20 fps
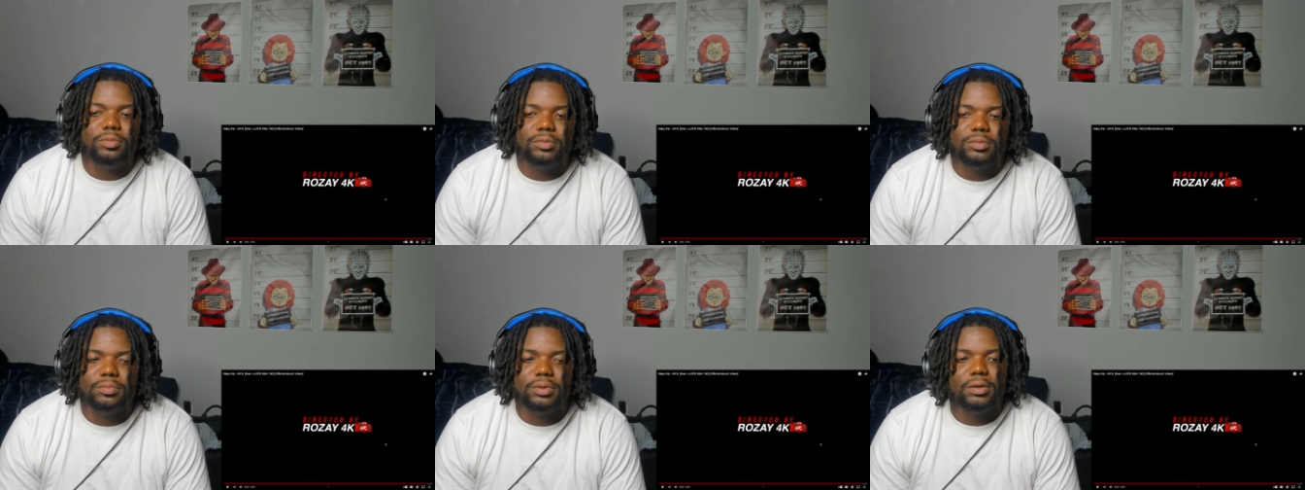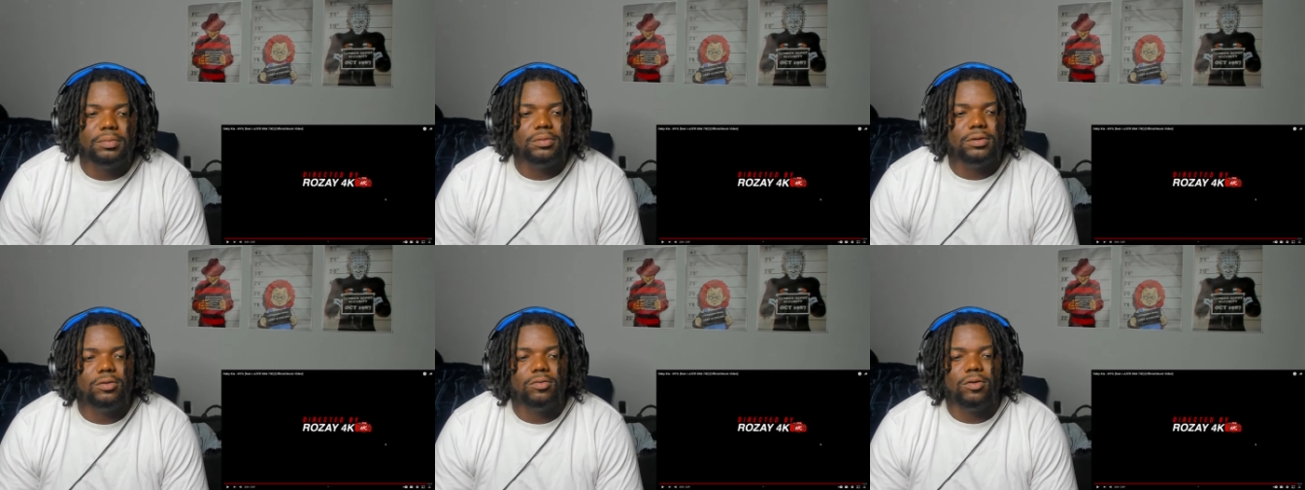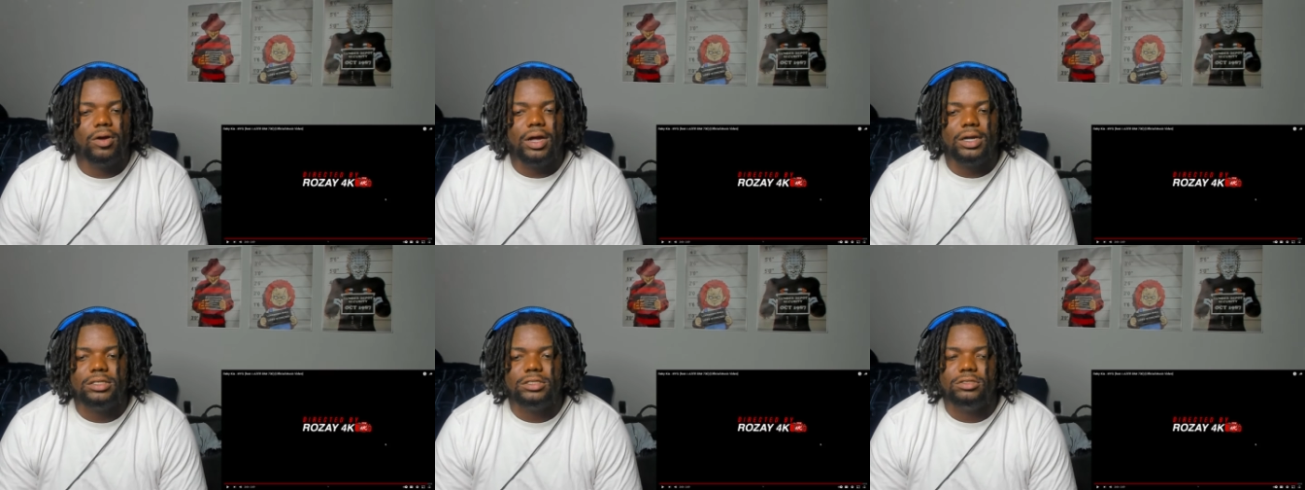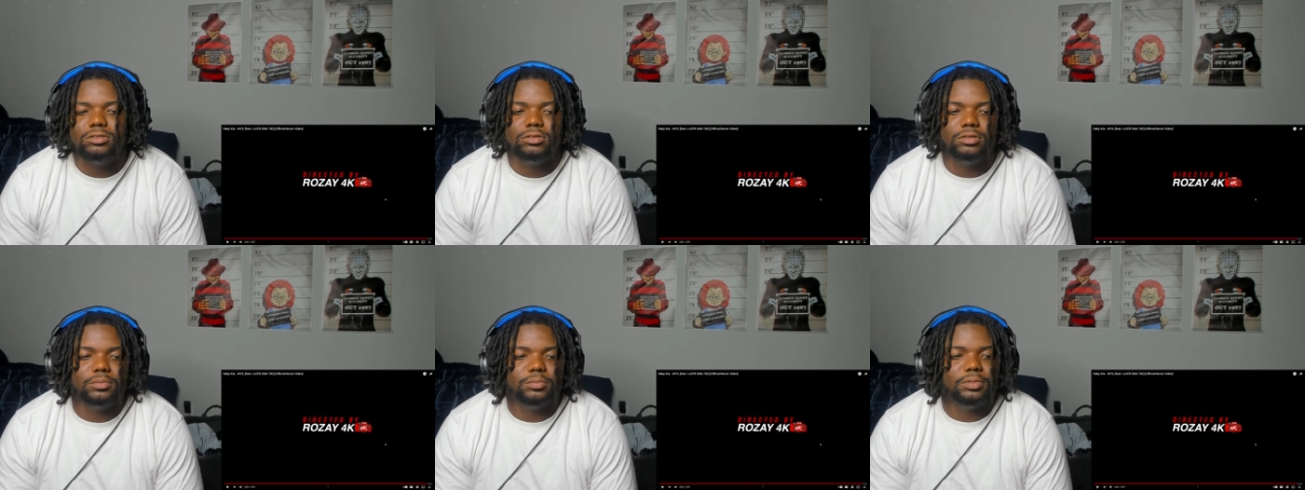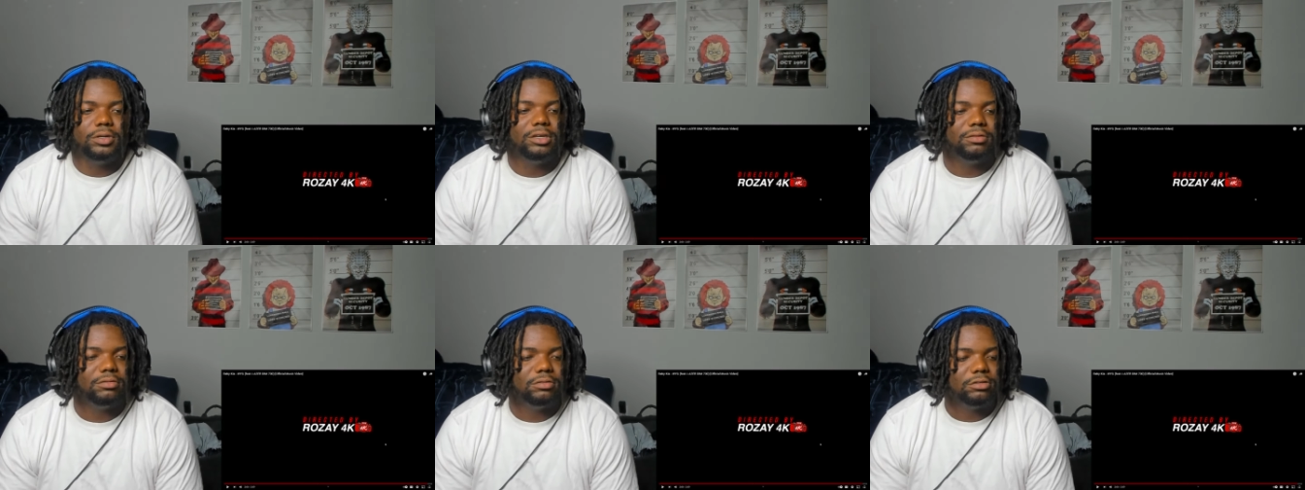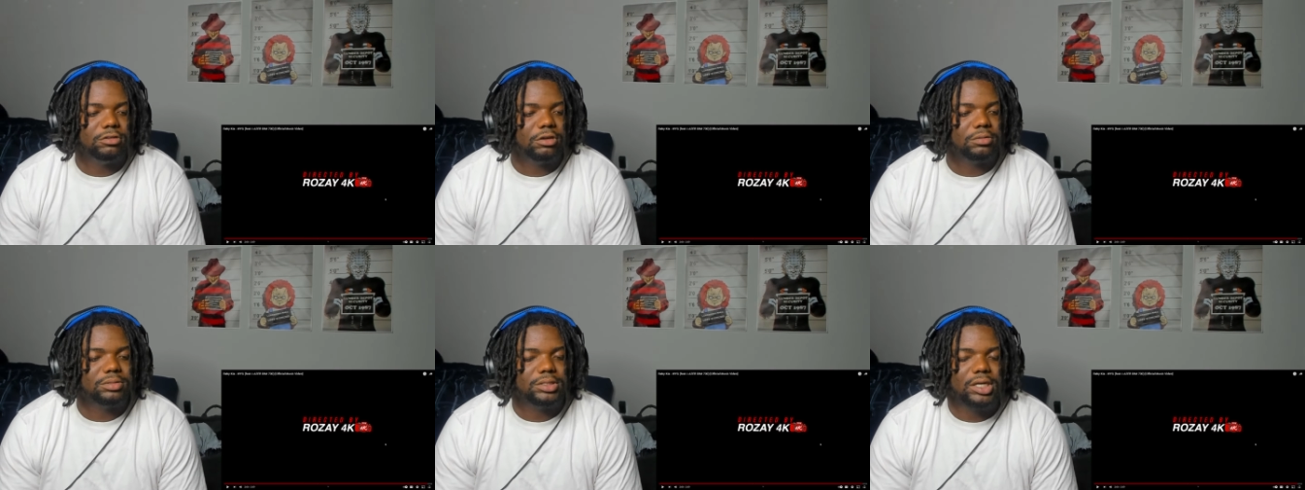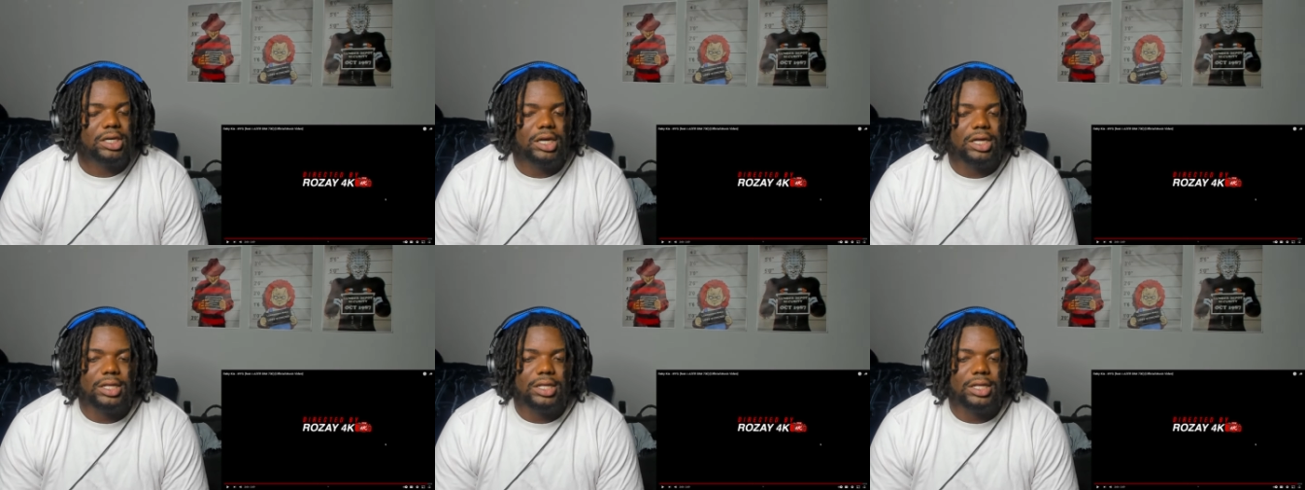people to watch you and pe- you know what I'm saying.